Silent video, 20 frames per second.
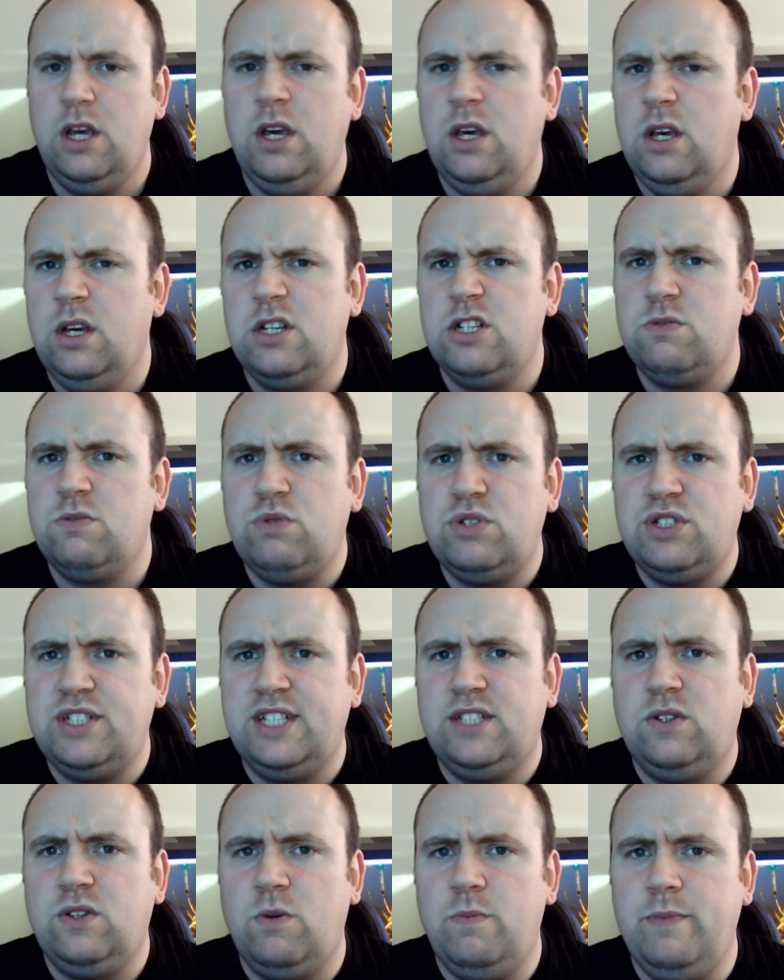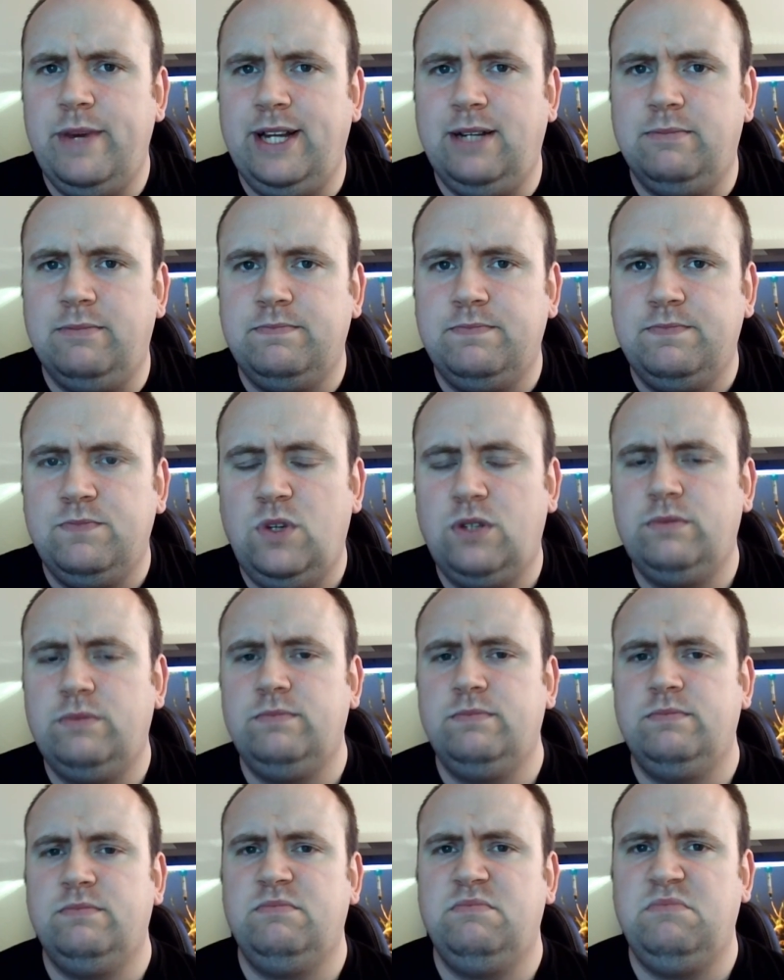So what does this all mean? Well,
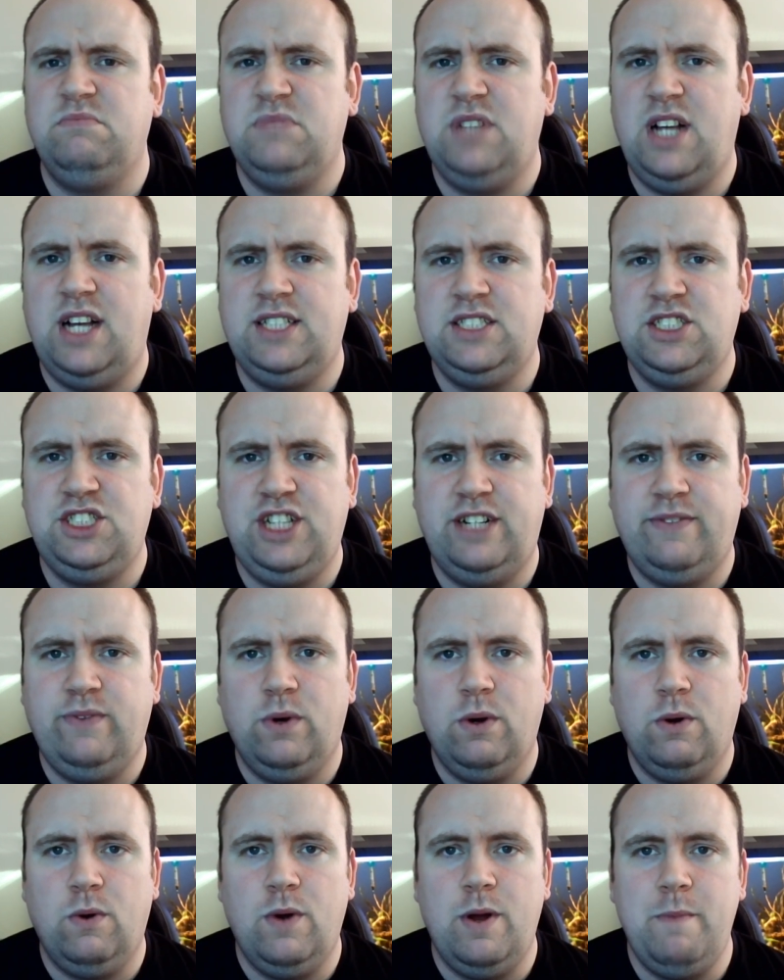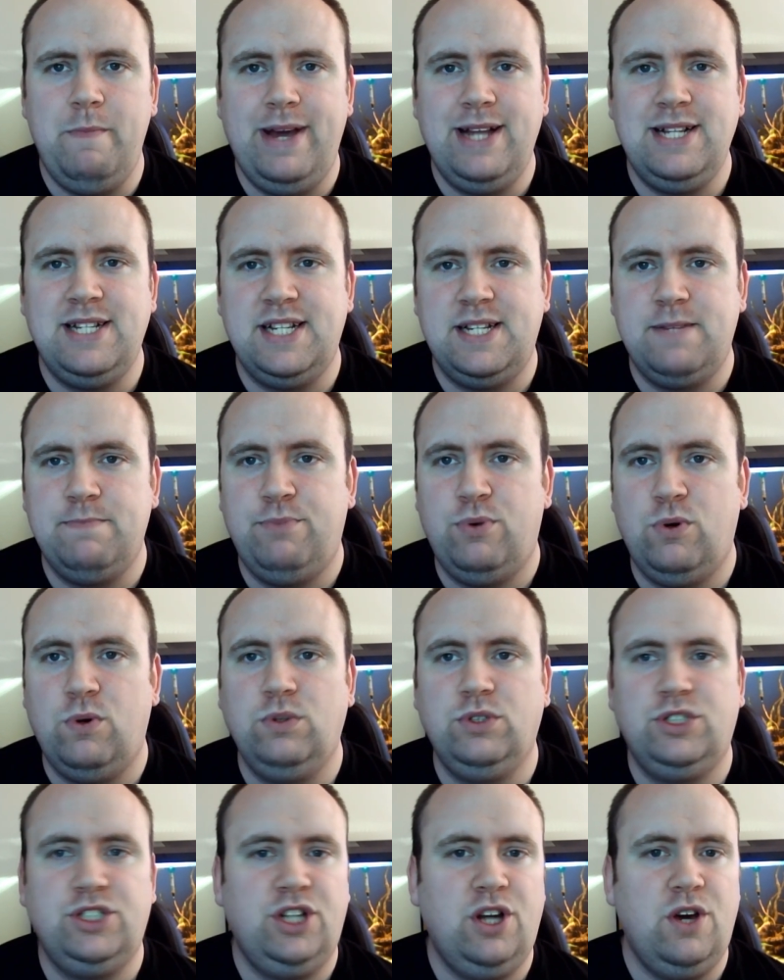as a general rule, it means it's important
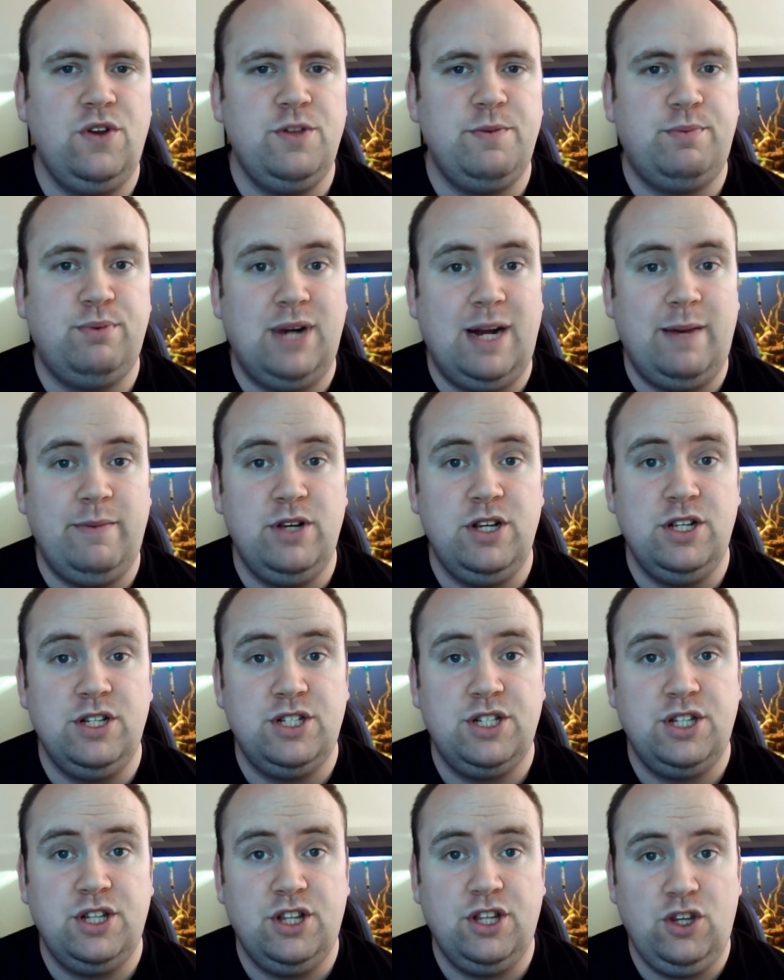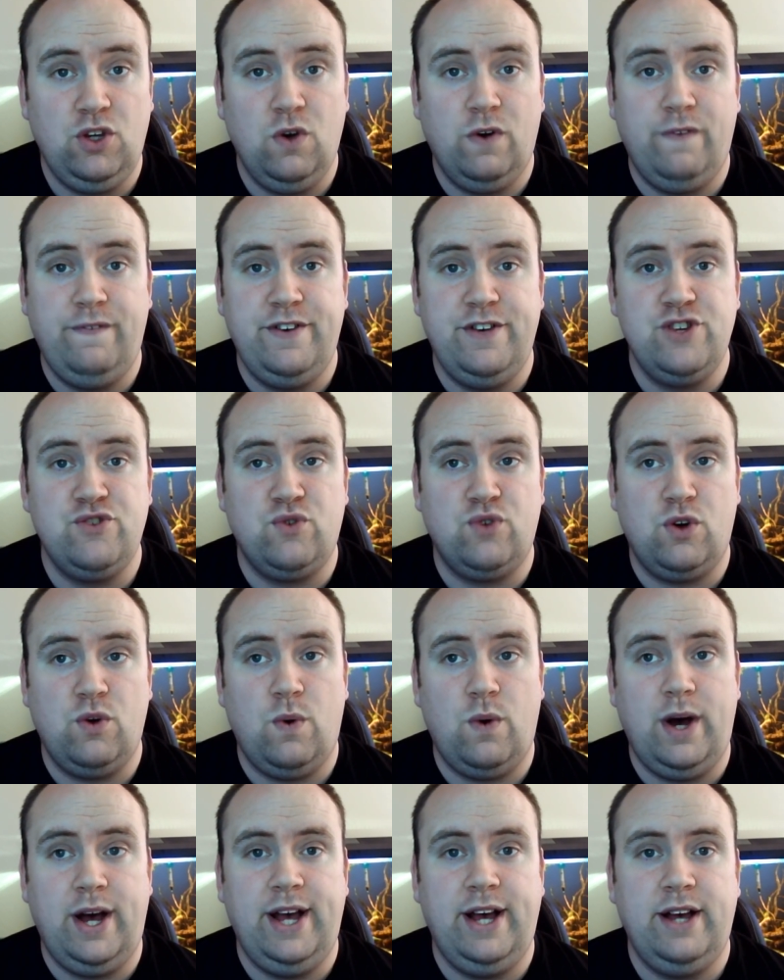to know the parameters that your fish
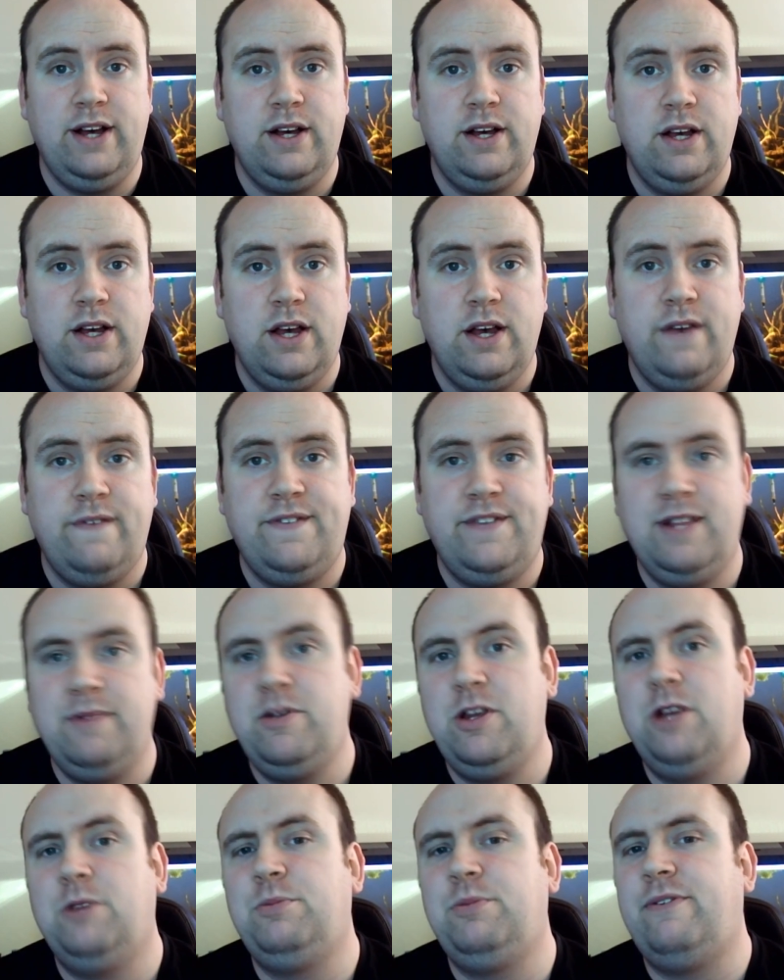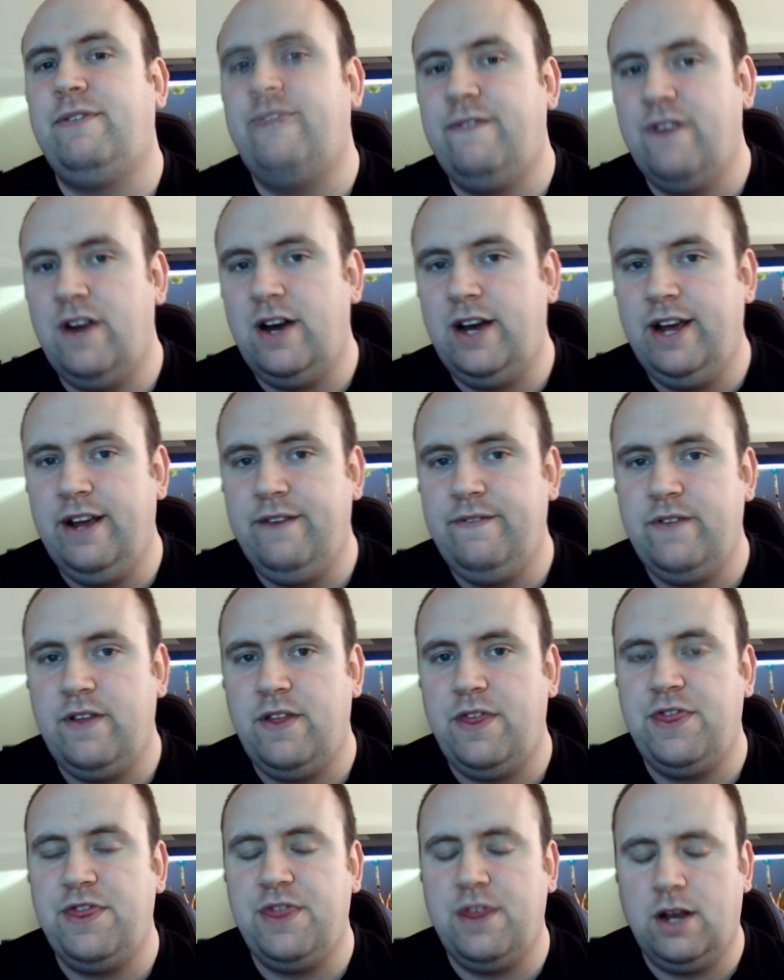require for them to have to thrive,
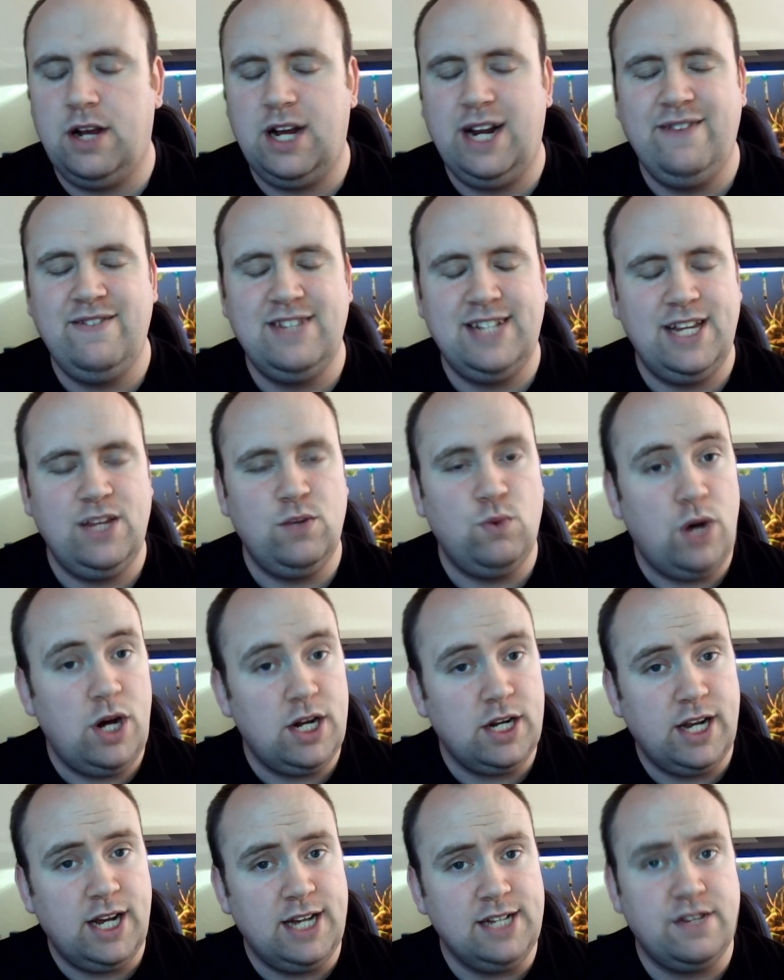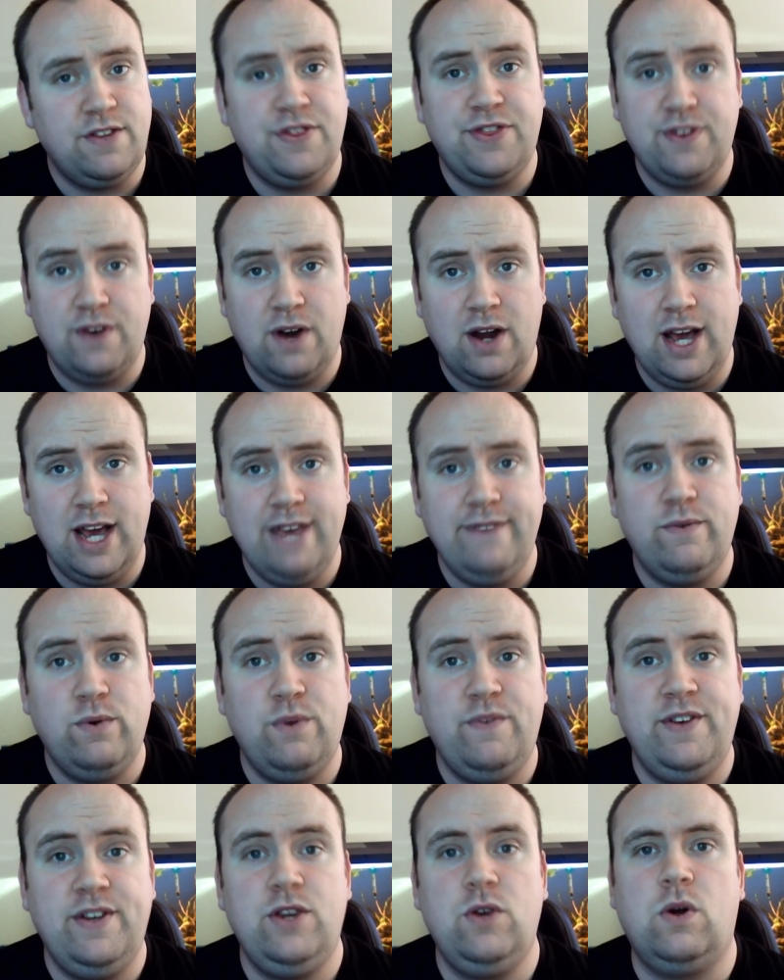I didn't even say the word guys, thrive
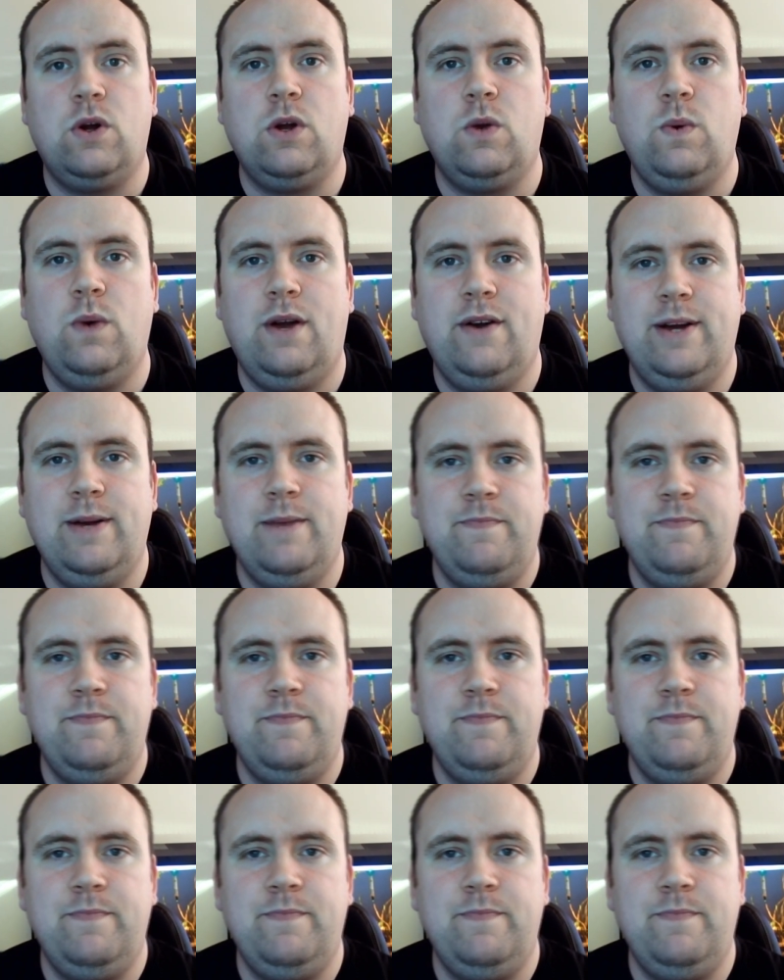within your aquarium.